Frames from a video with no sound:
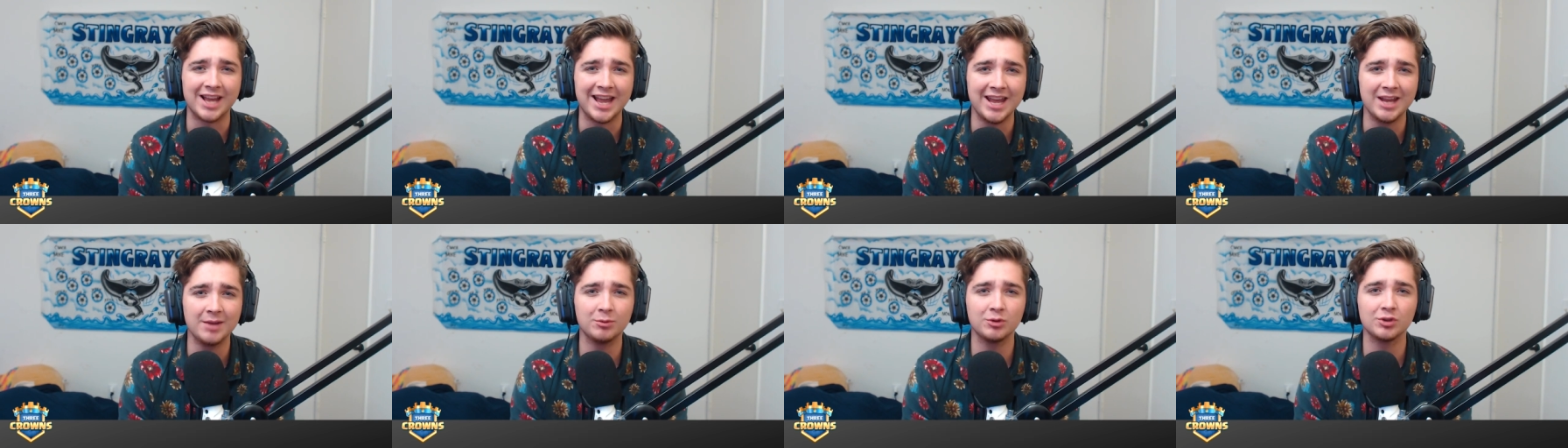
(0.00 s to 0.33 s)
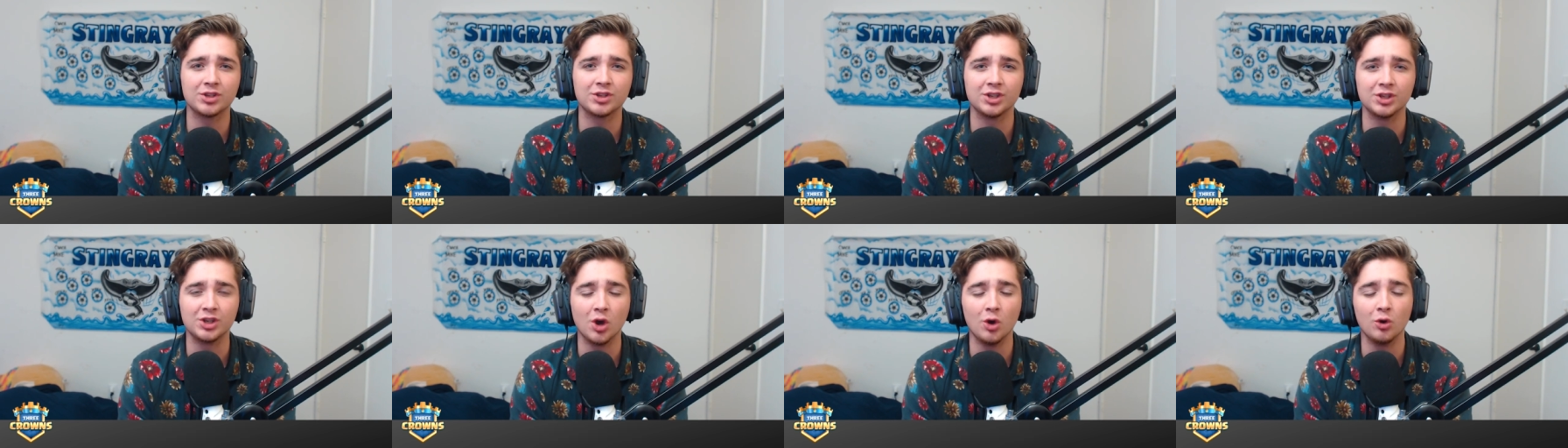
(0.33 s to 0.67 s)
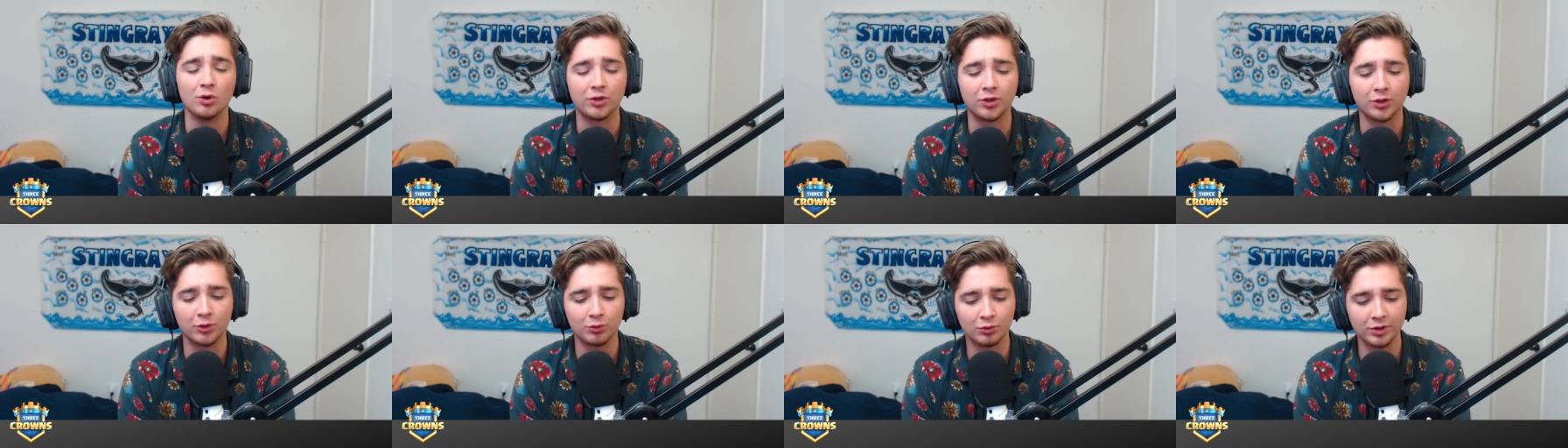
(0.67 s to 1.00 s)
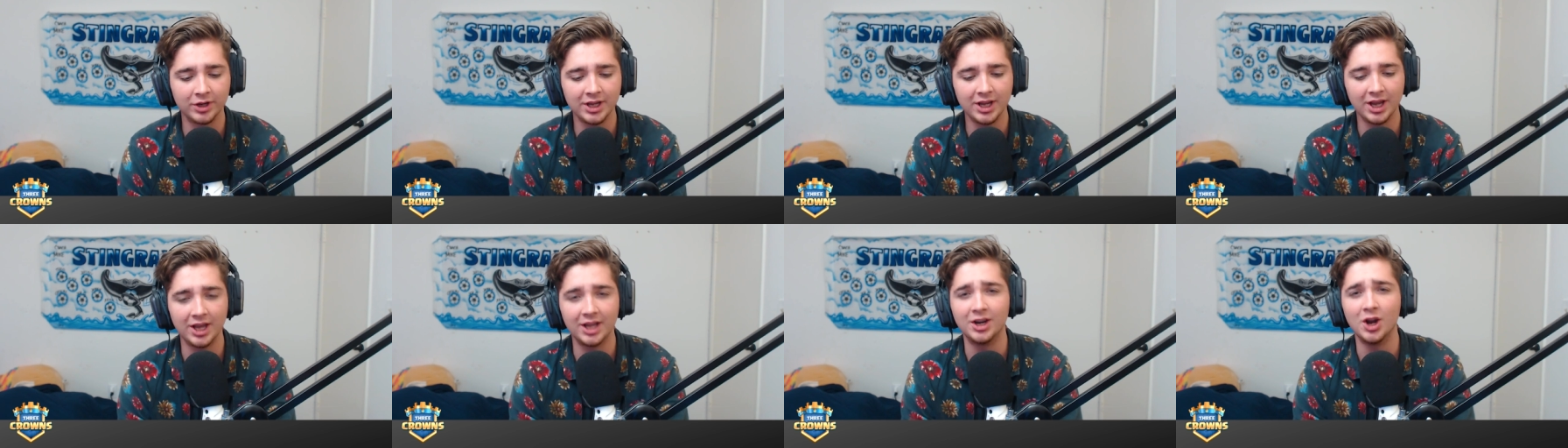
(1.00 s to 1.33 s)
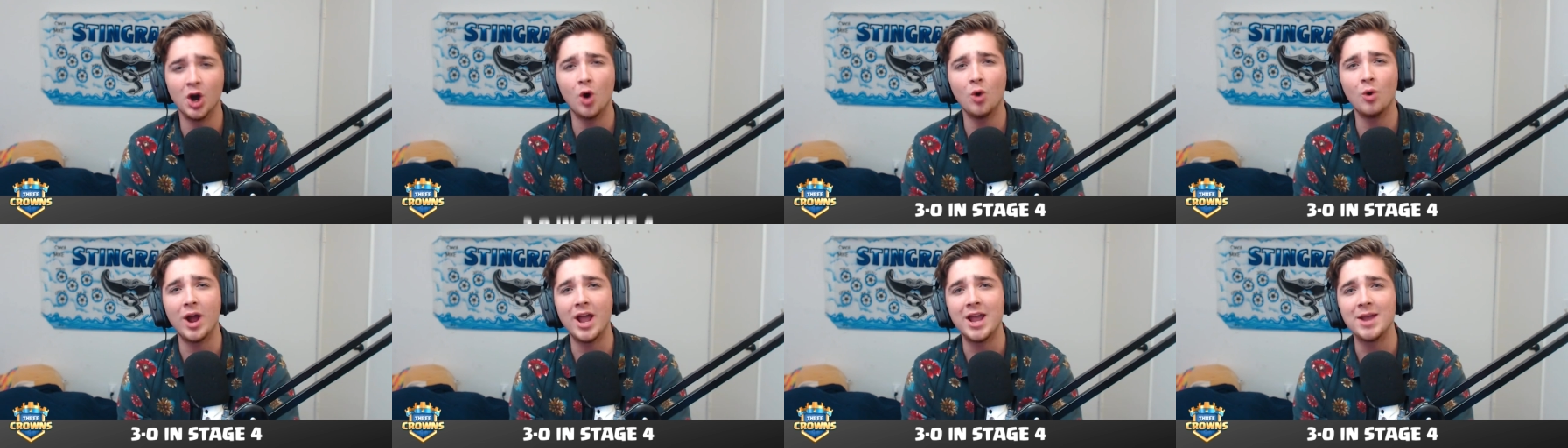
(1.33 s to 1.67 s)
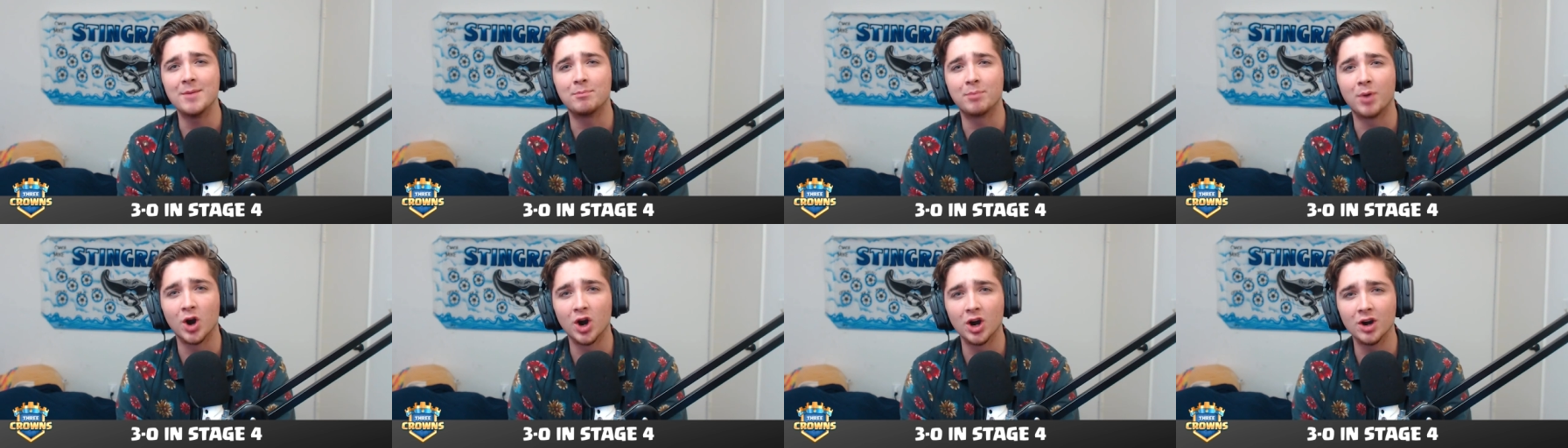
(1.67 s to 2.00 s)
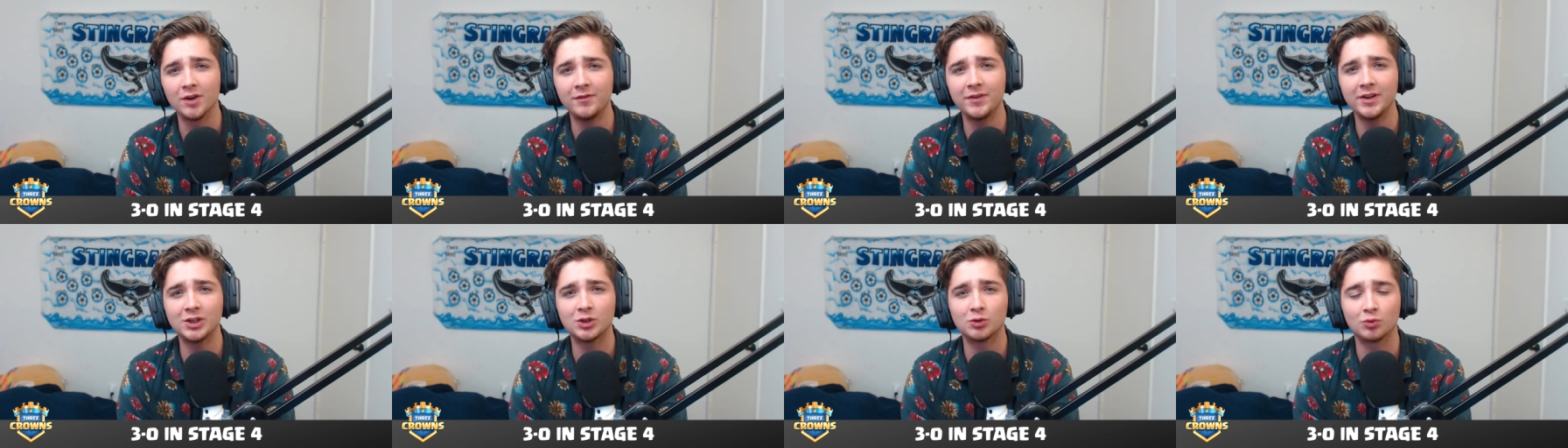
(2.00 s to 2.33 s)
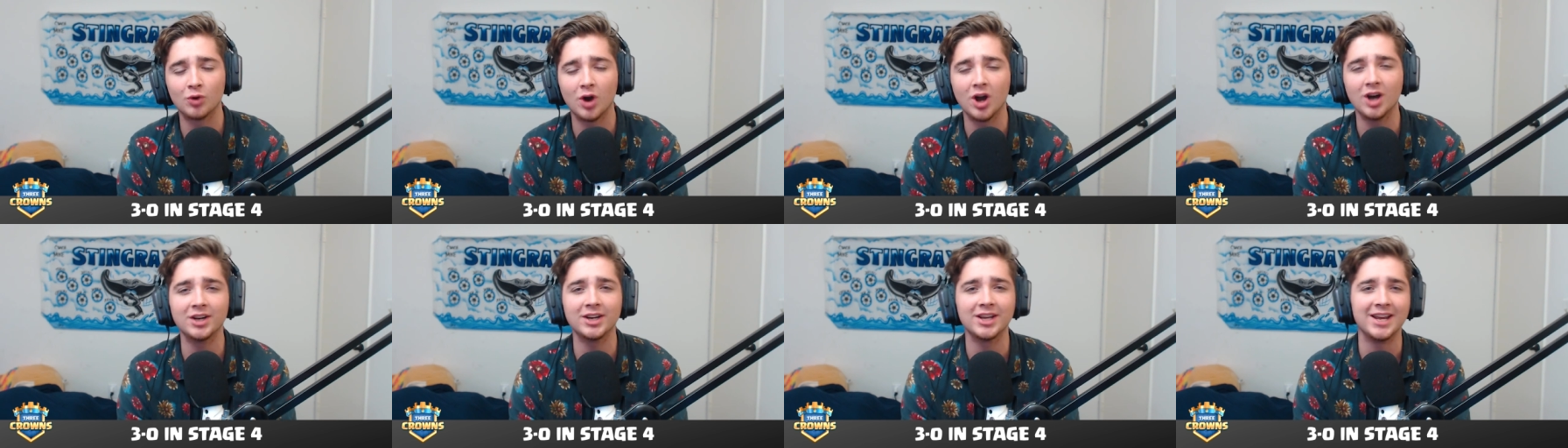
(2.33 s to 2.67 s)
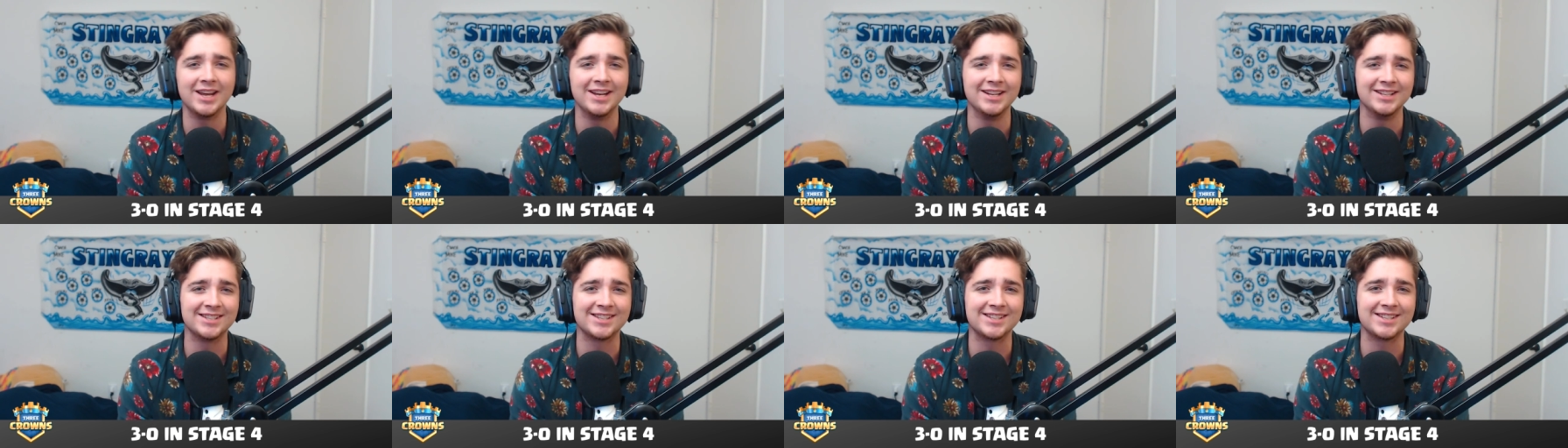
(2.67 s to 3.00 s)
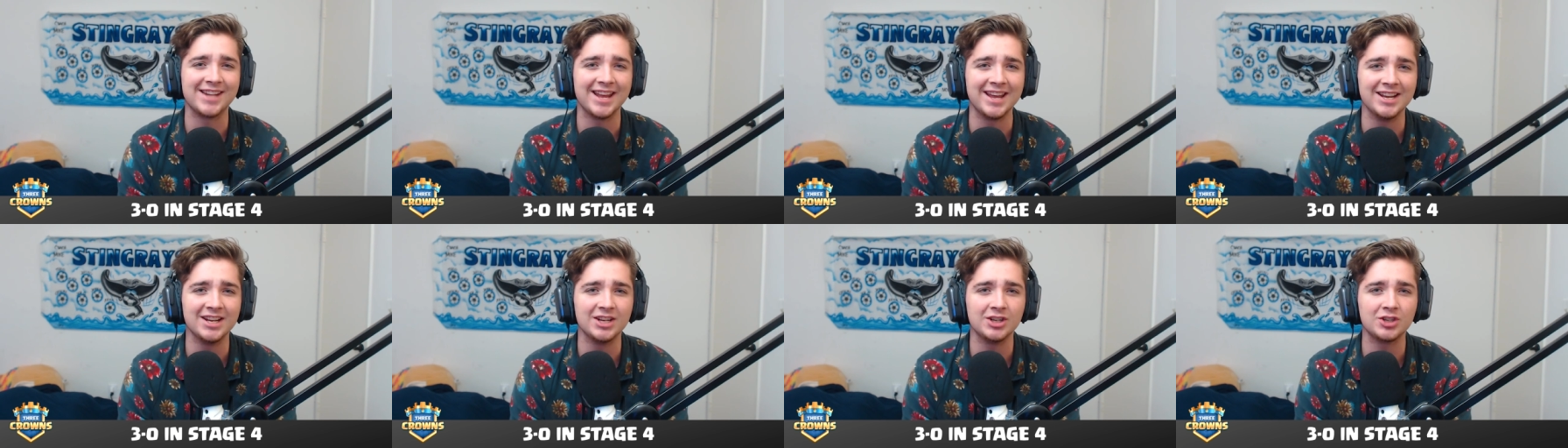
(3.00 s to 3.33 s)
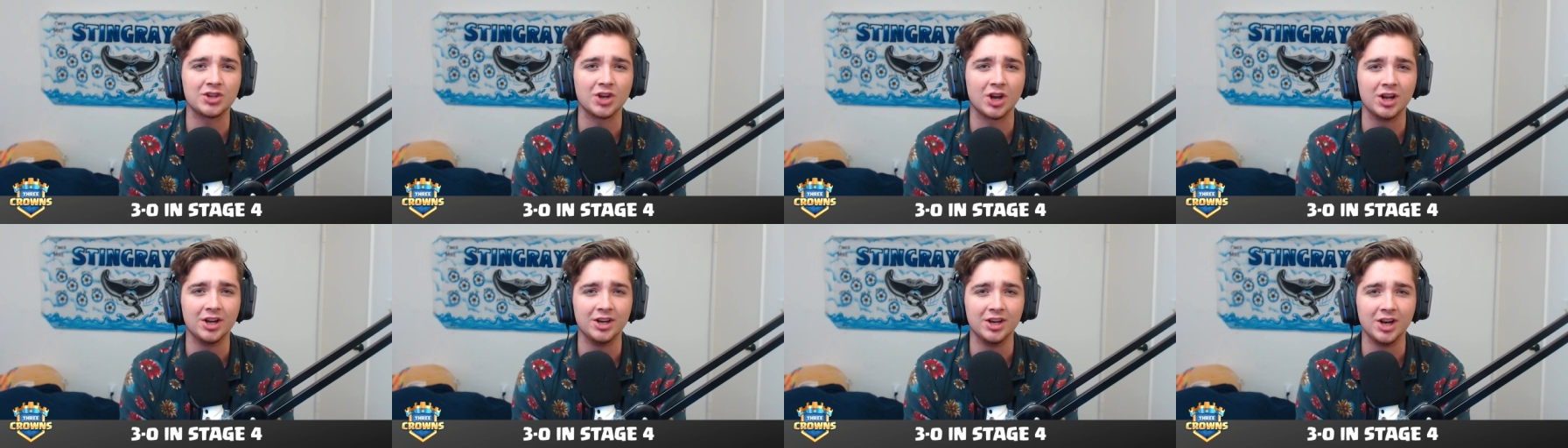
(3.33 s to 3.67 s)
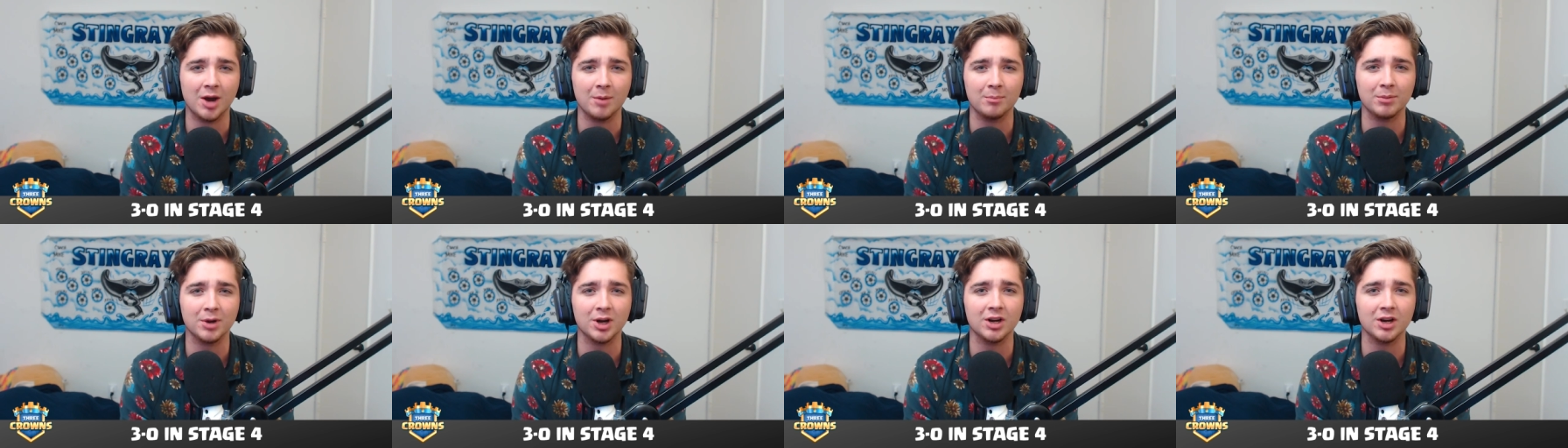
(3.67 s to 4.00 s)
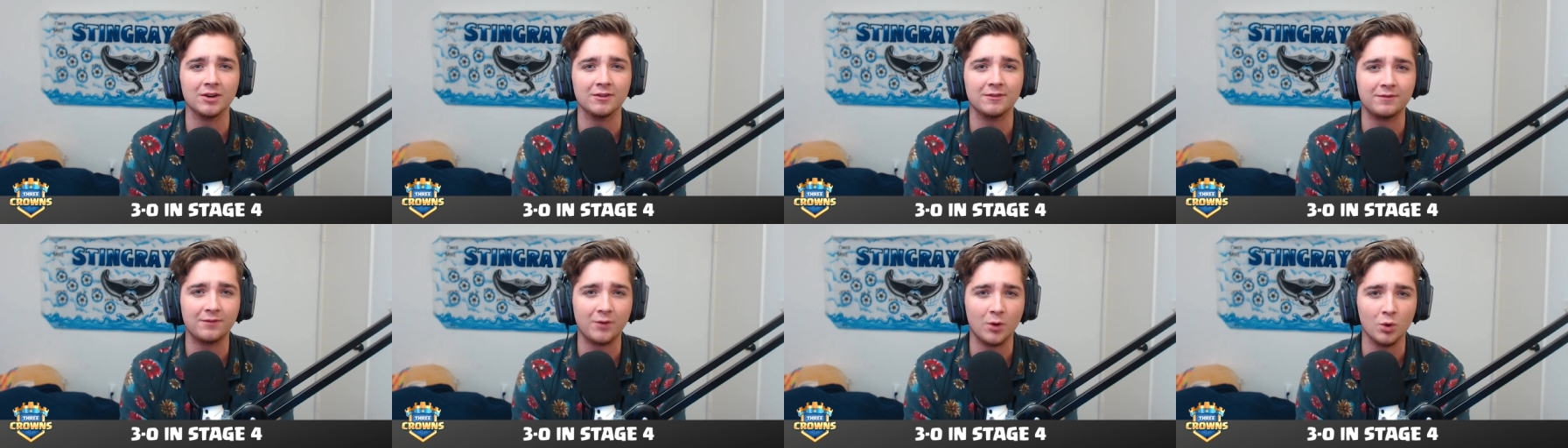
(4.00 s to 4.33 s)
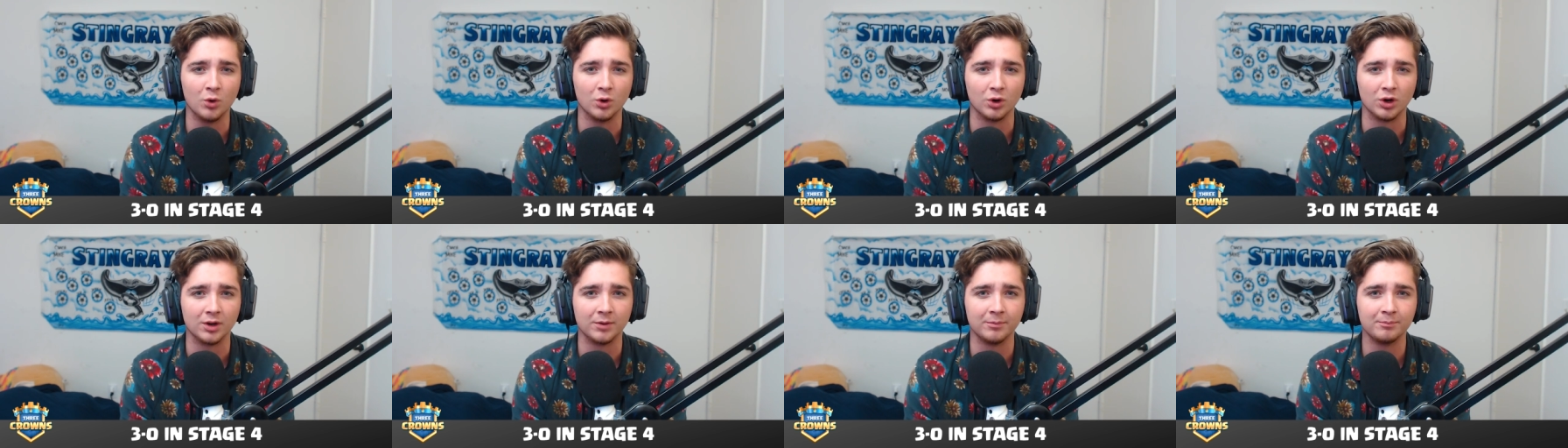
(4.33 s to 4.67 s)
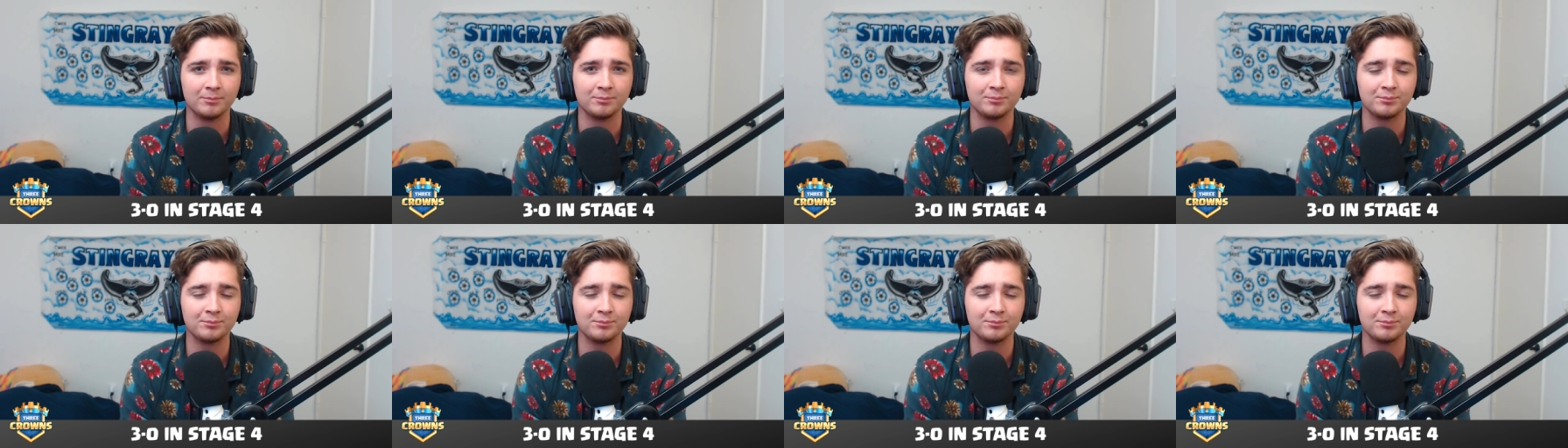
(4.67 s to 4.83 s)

able to go 3 and 0 a perfect run in stage number 4.